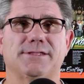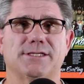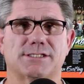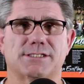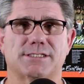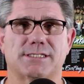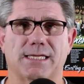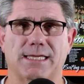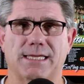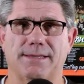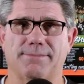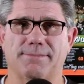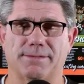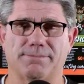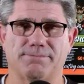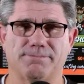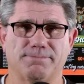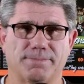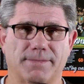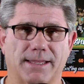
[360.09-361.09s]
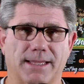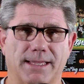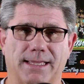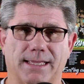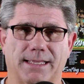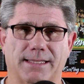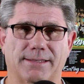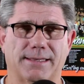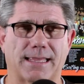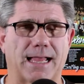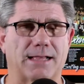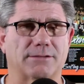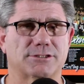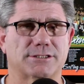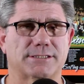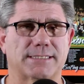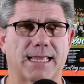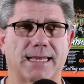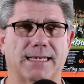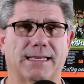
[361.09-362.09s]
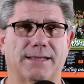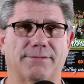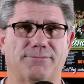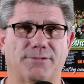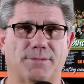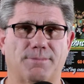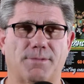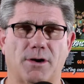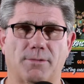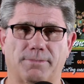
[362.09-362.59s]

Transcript: this team and outstanding football